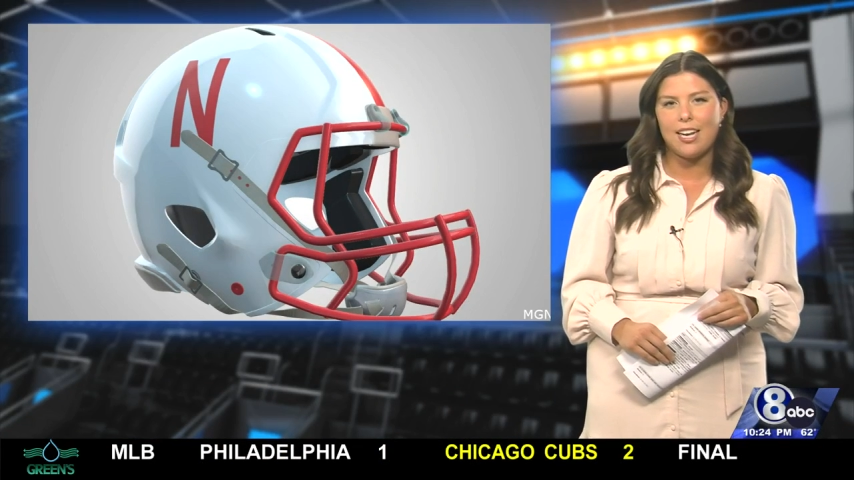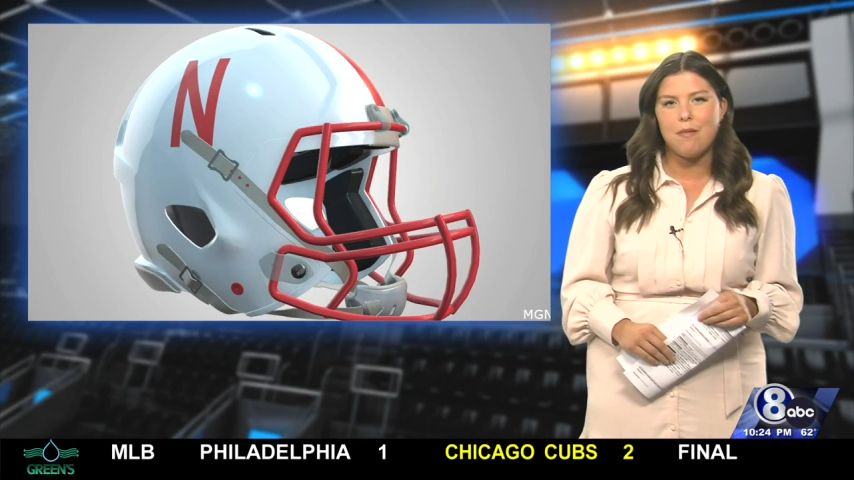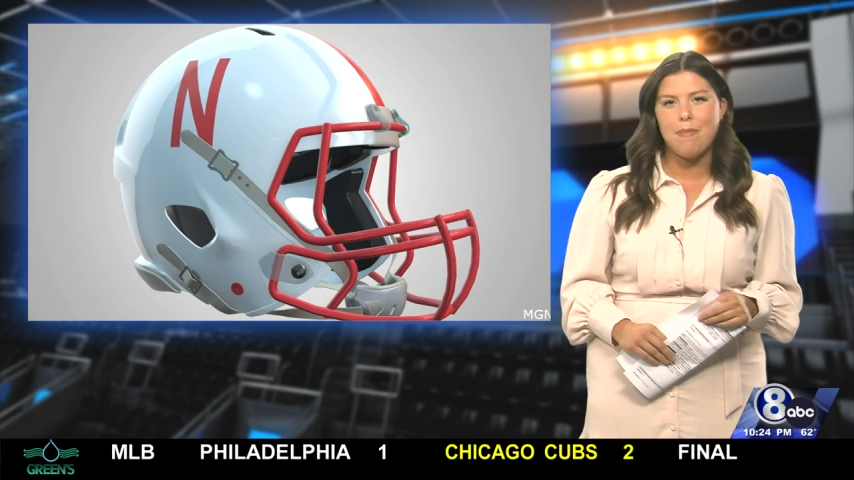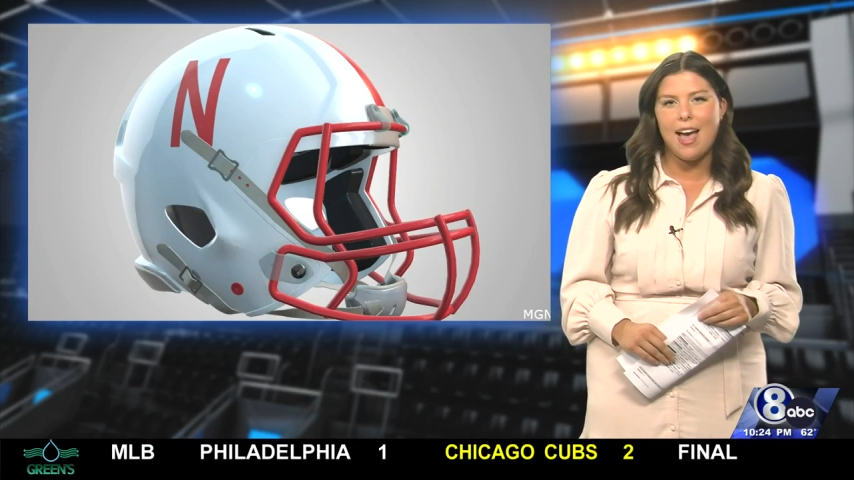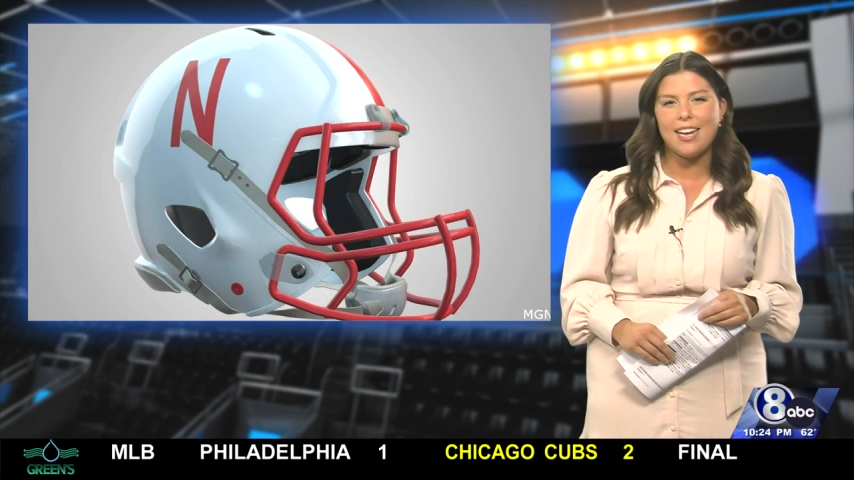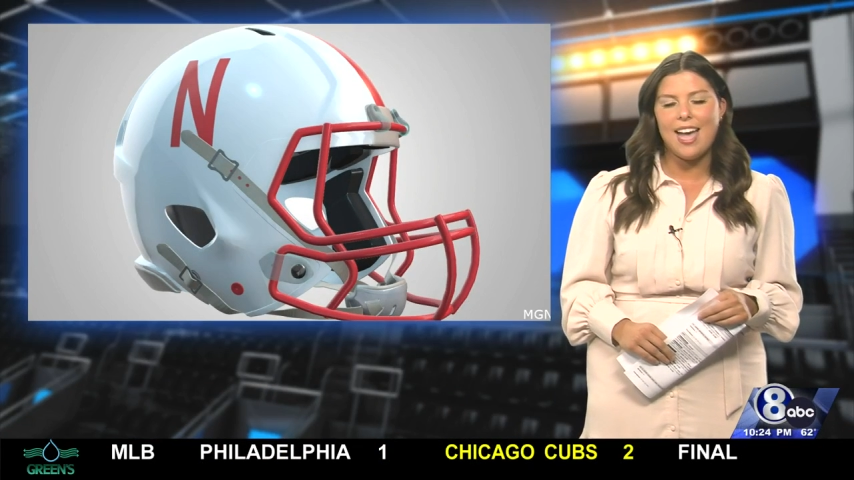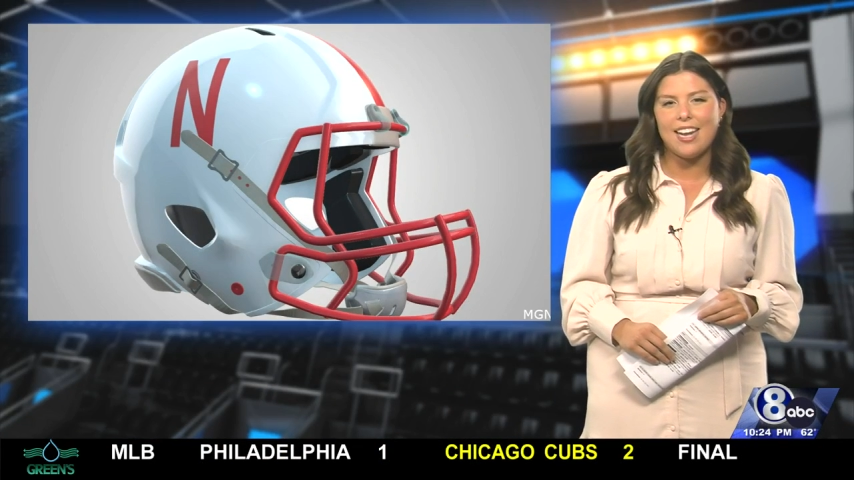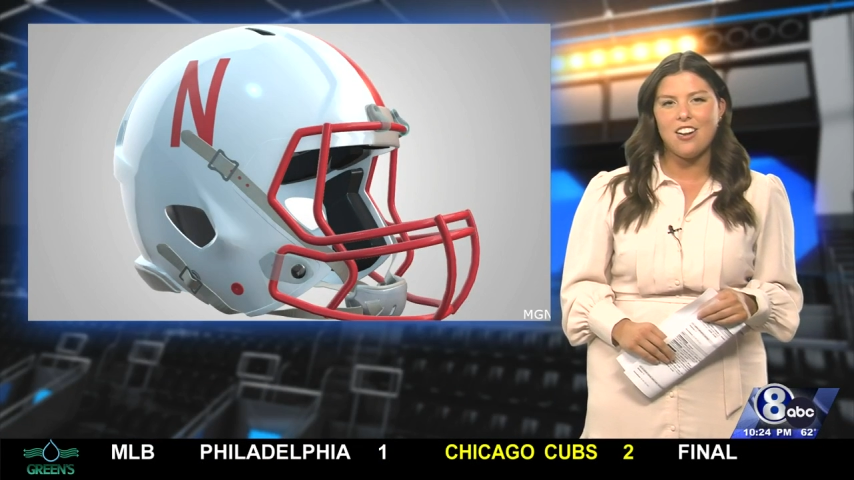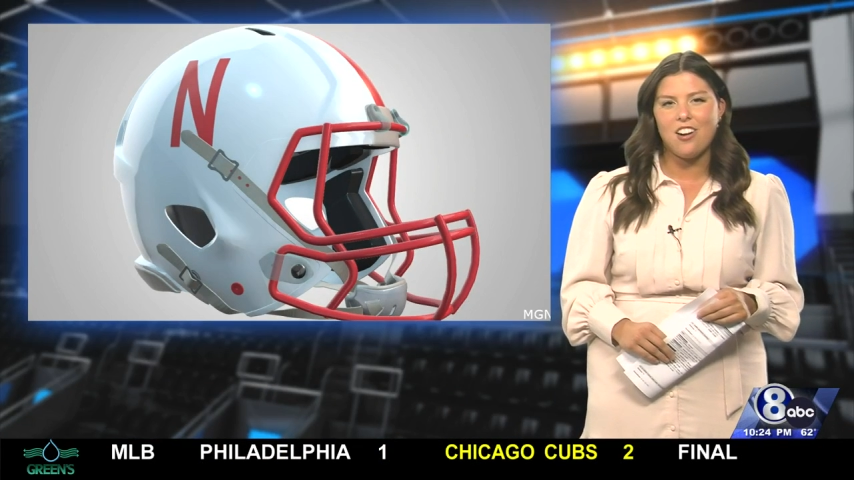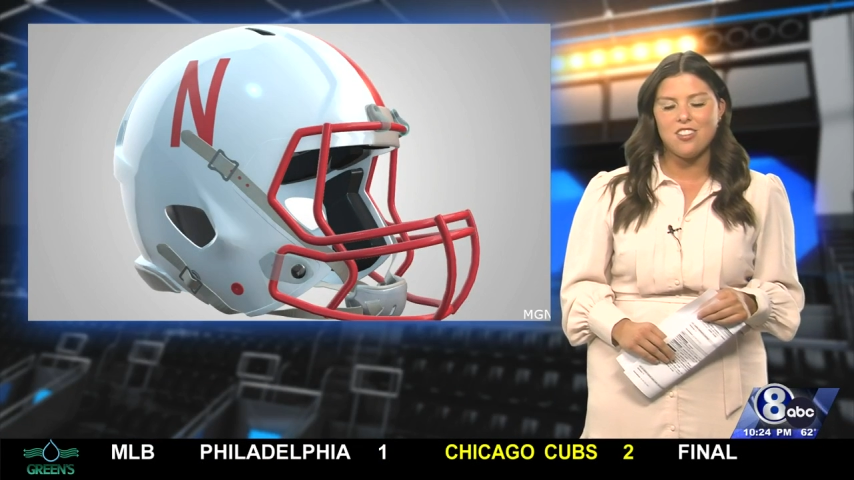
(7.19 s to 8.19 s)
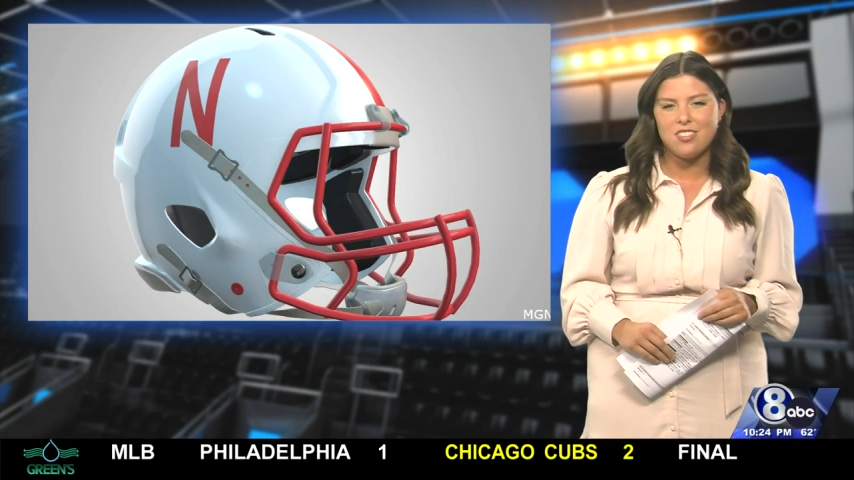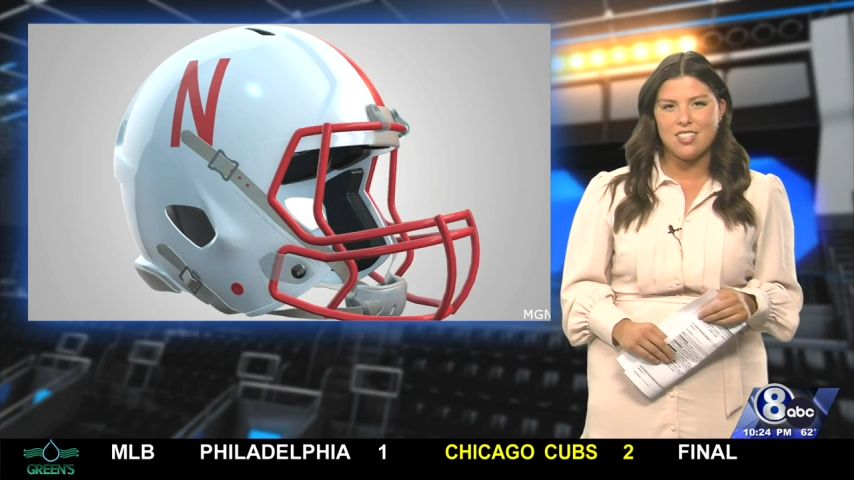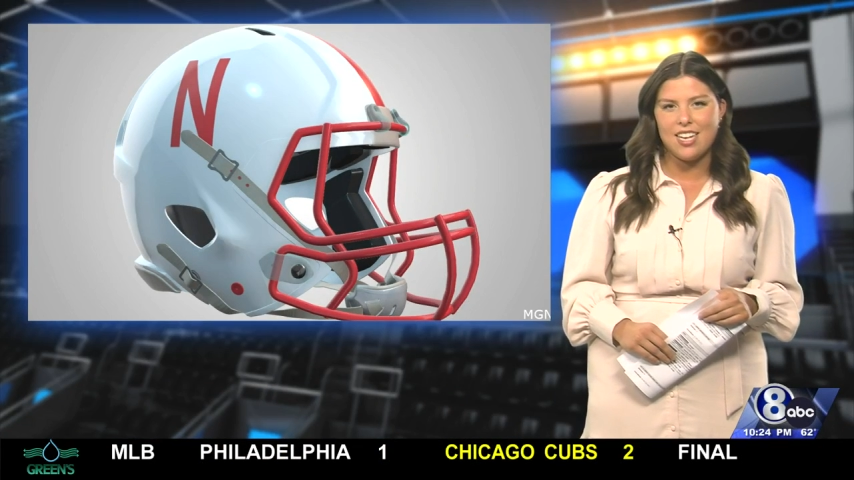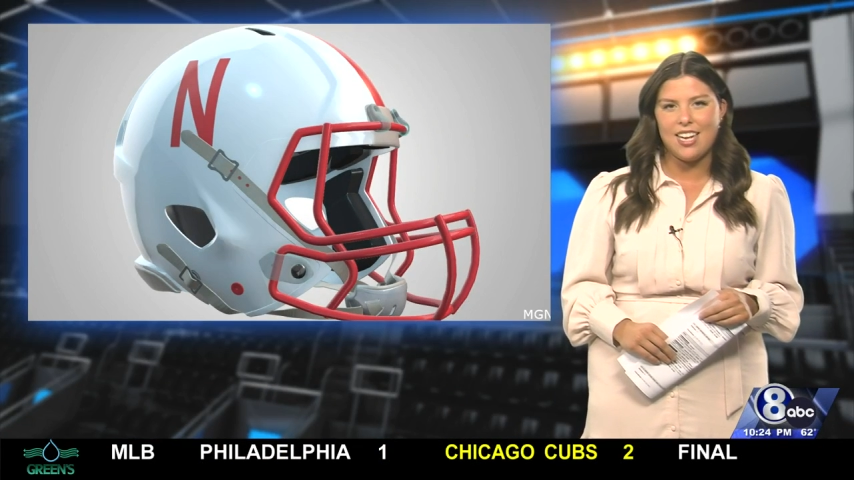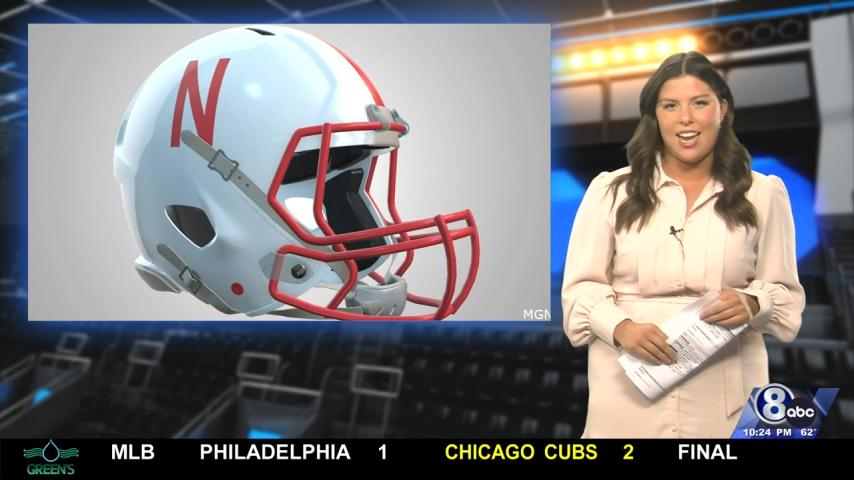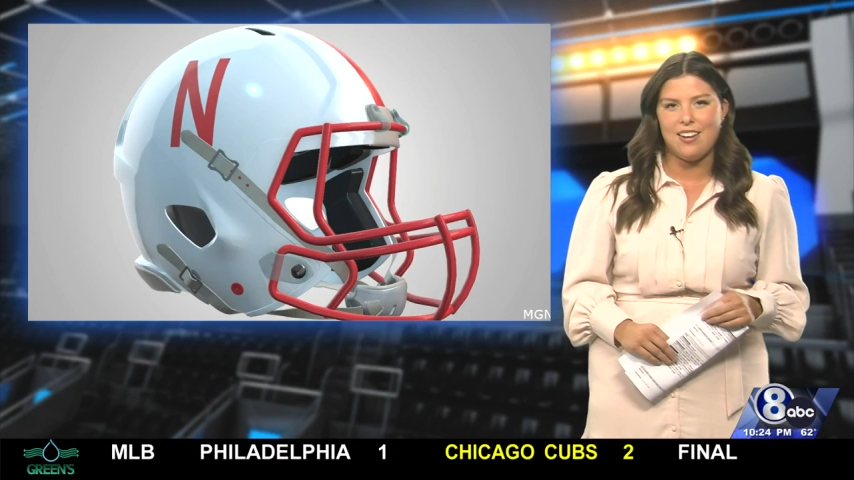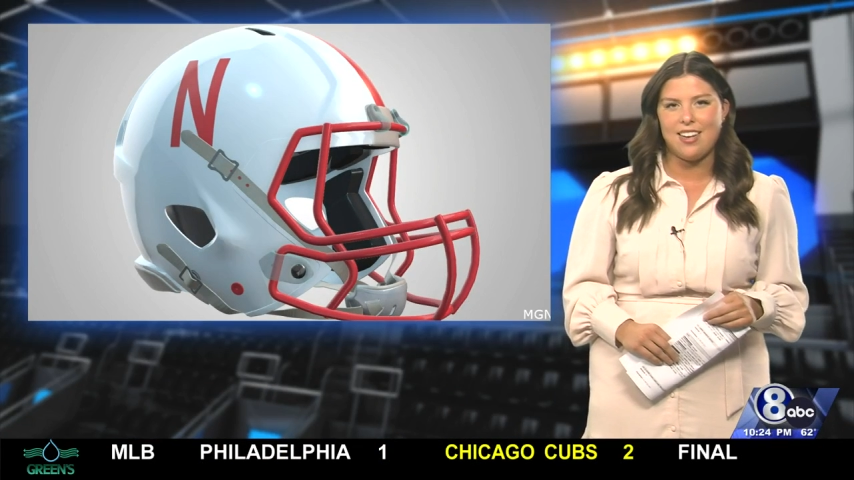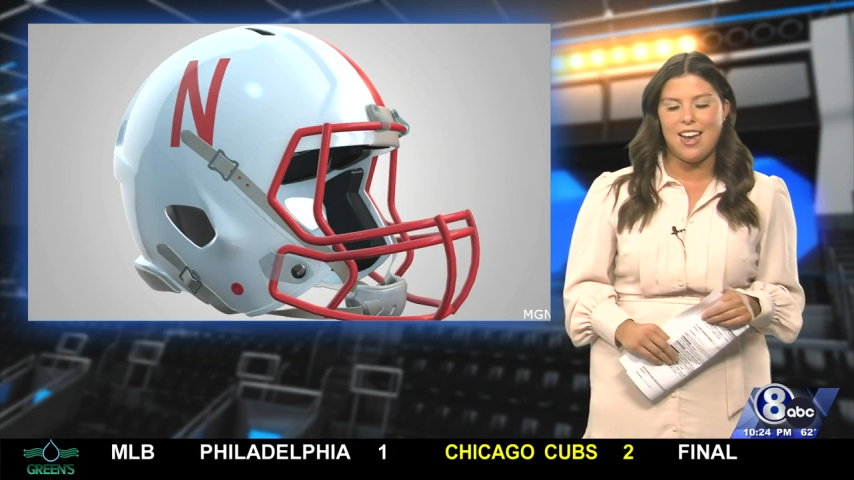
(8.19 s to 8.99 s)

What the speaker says: getting back at it on Sunday.